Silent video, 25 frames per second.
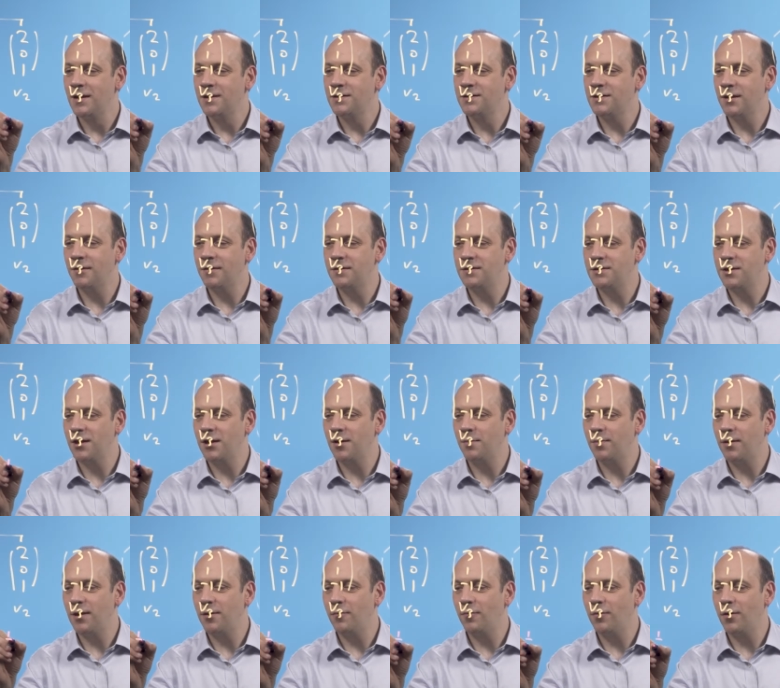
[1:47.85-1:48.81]
So it's going to
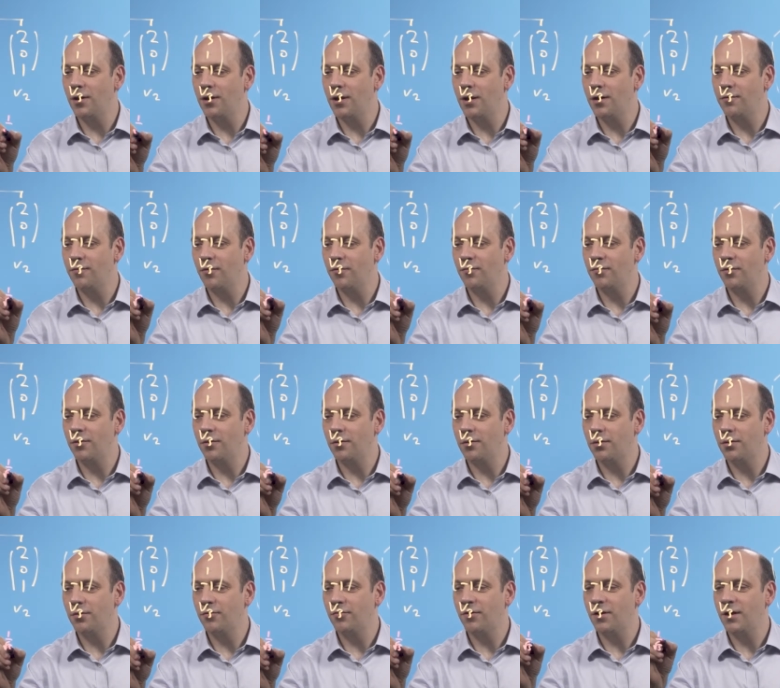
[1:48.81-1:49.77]
be 1 over root
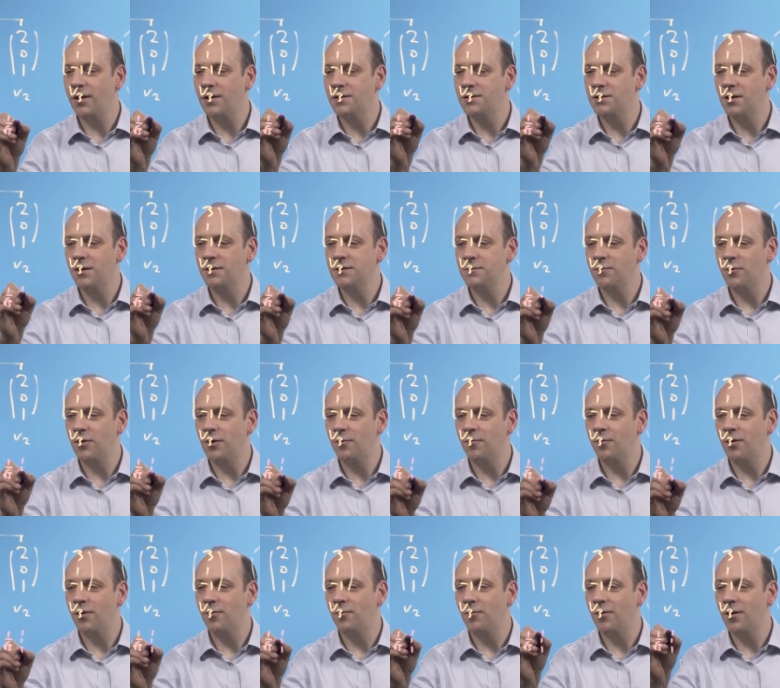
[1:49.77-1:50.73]
3 times 1,
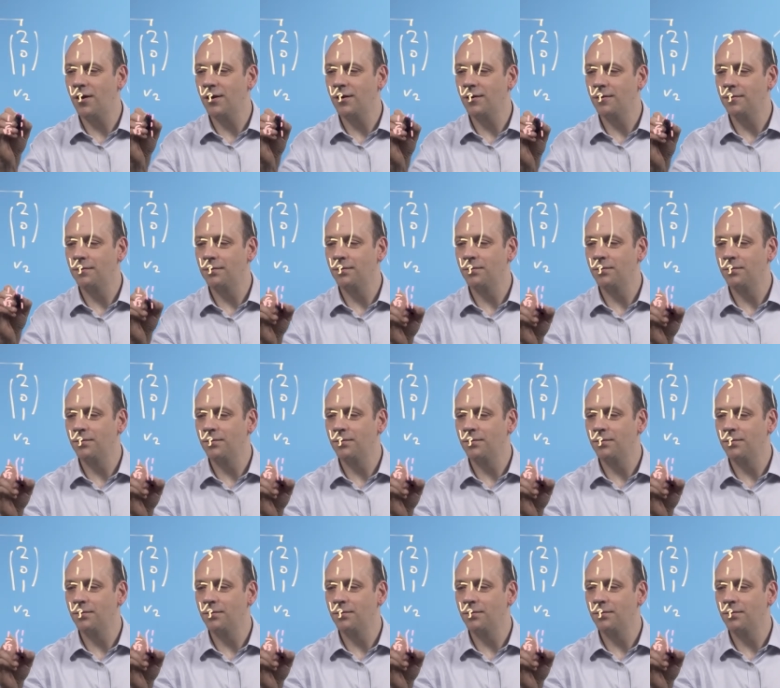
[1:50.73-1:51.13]
1, 1.